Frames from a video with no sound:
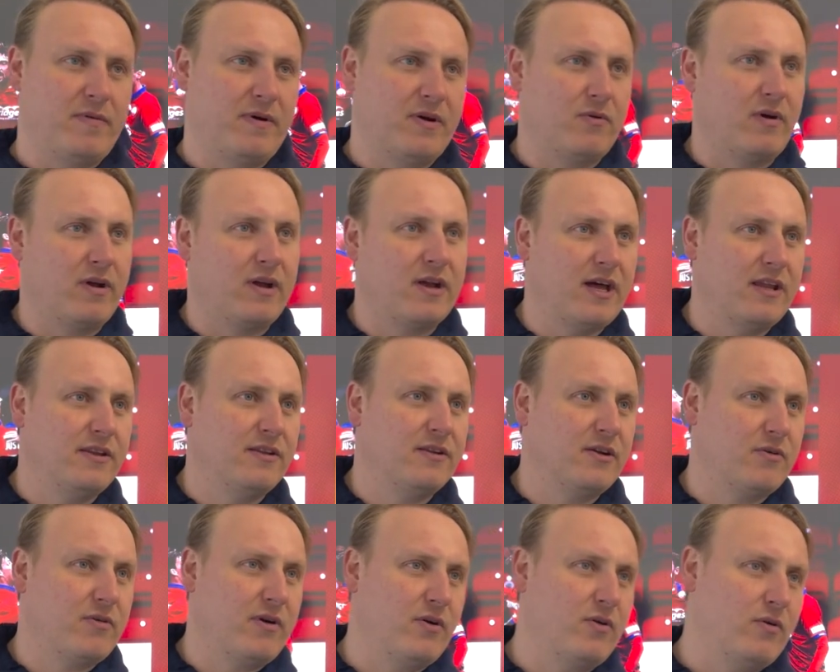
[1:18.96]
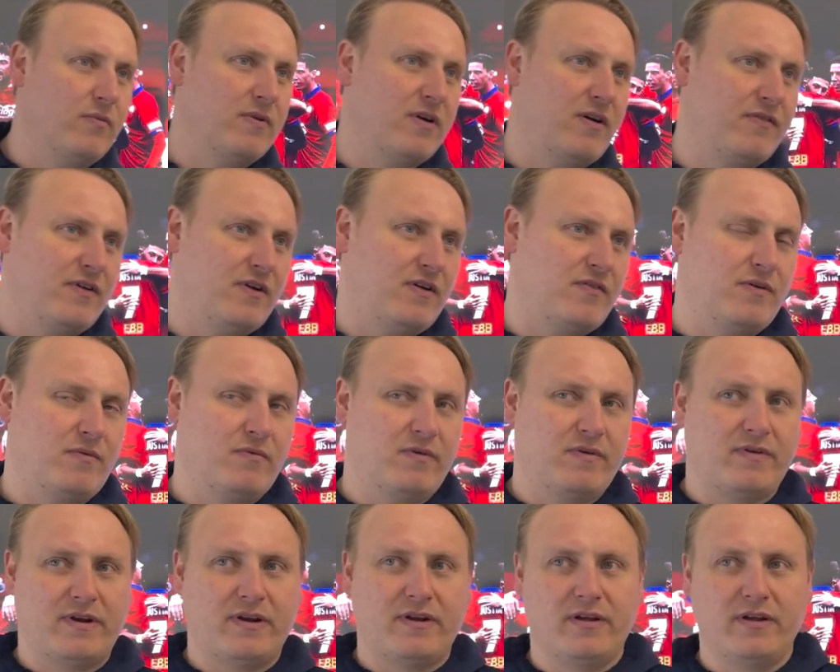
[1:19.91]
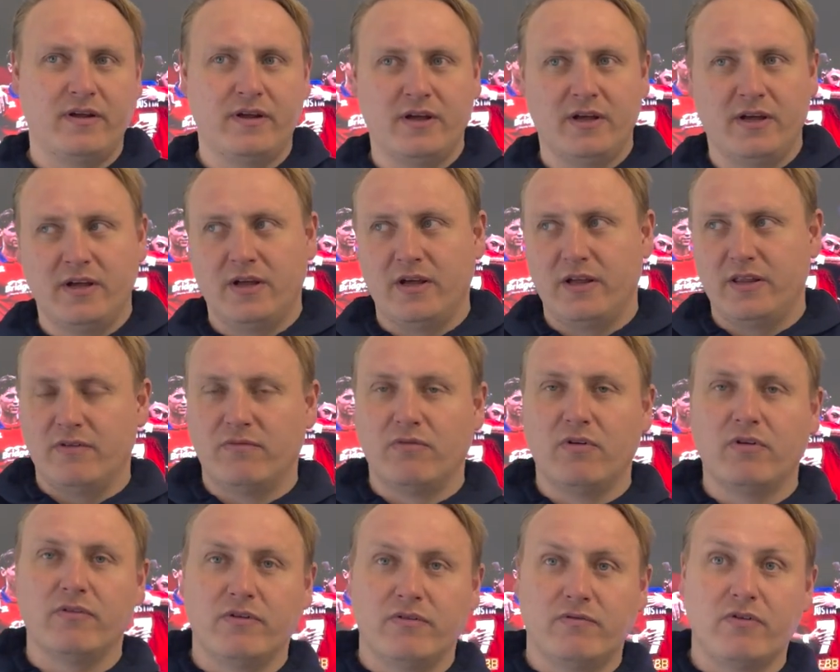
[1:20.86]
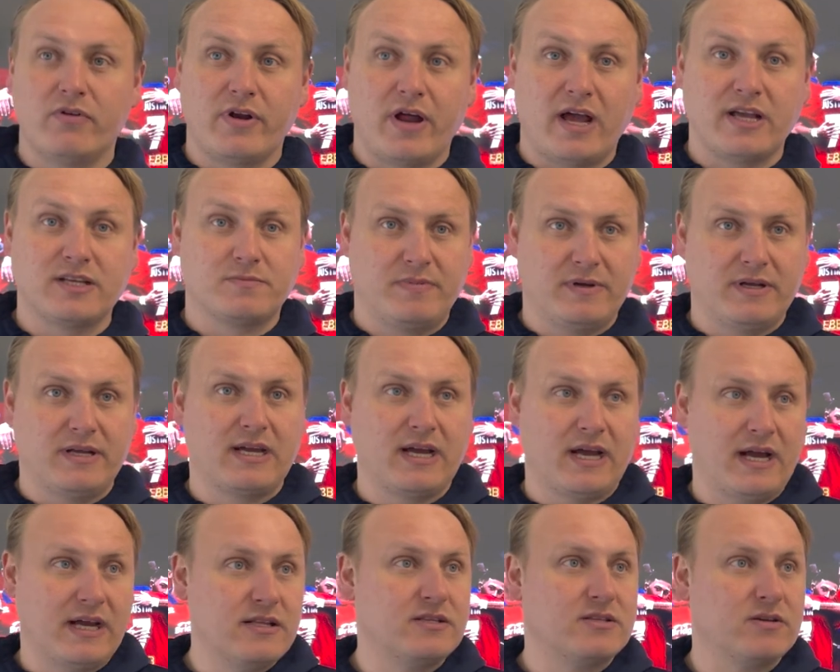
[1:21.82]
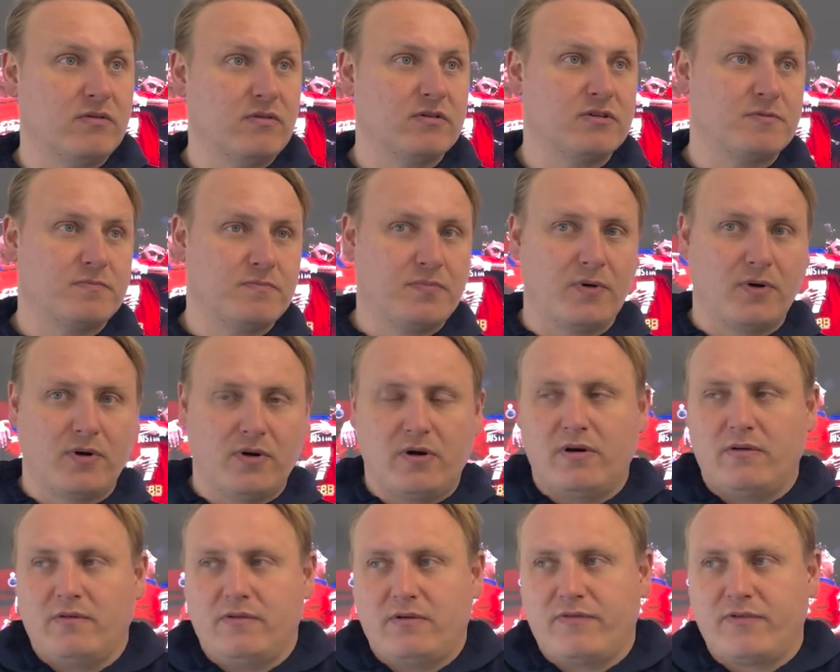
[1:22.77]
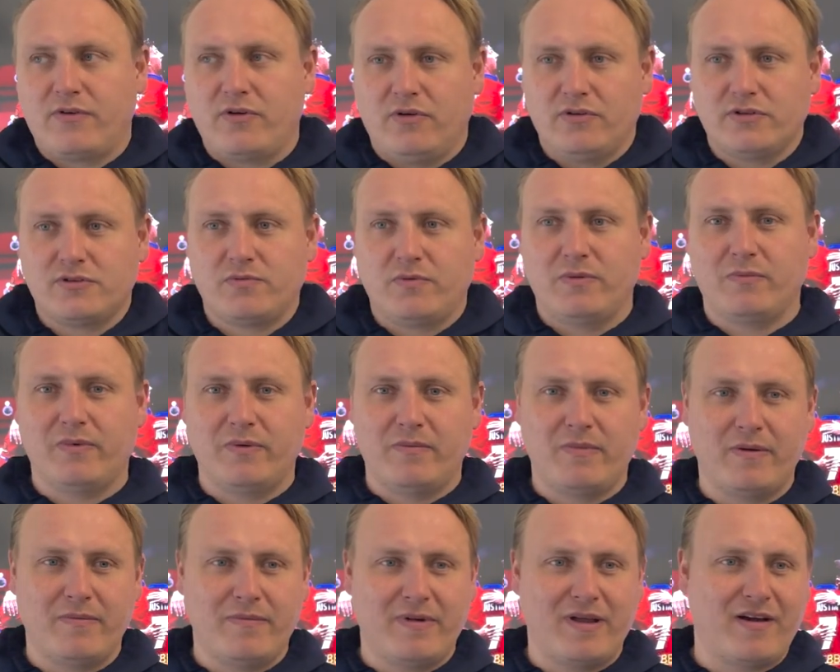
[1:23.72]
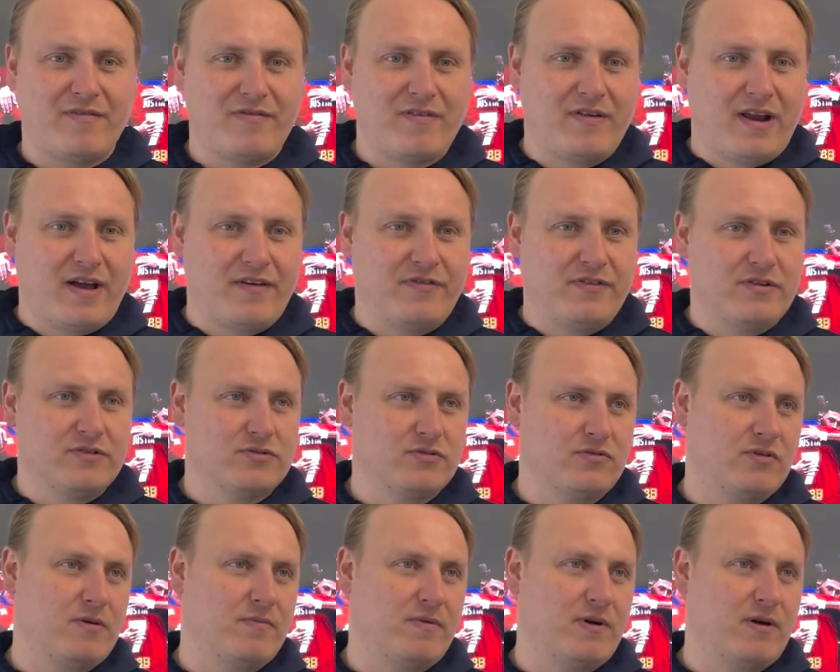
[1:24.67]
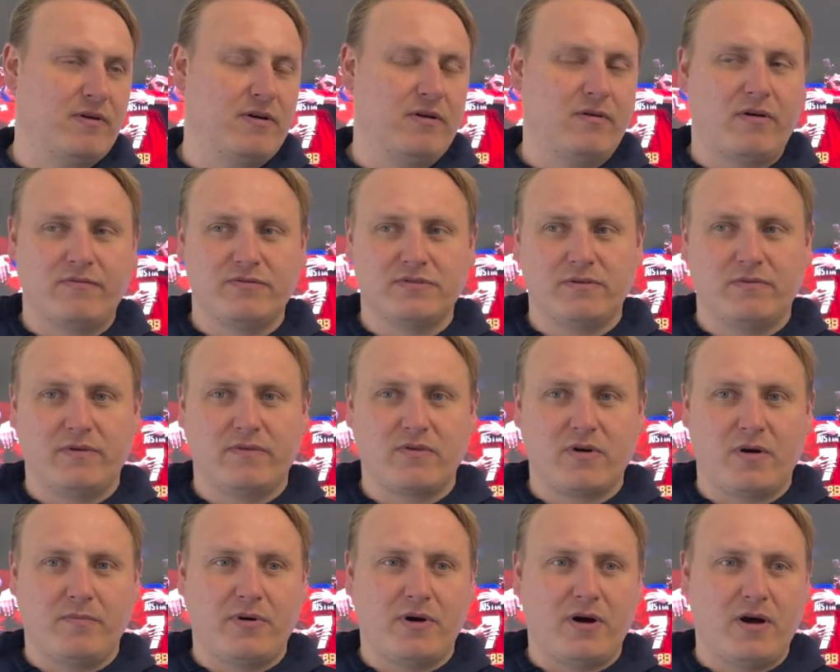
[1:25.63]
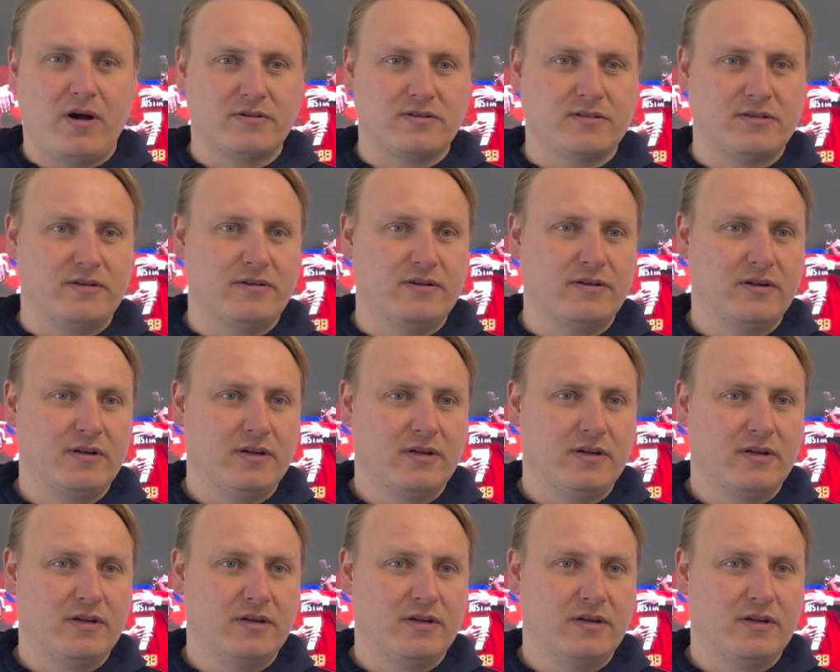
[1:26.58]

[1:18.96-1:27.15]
quite candid and quite open. I think we've had the run has been kind to us, but of course we maybe have a laugh and a joke about it. Obviously we've got parts and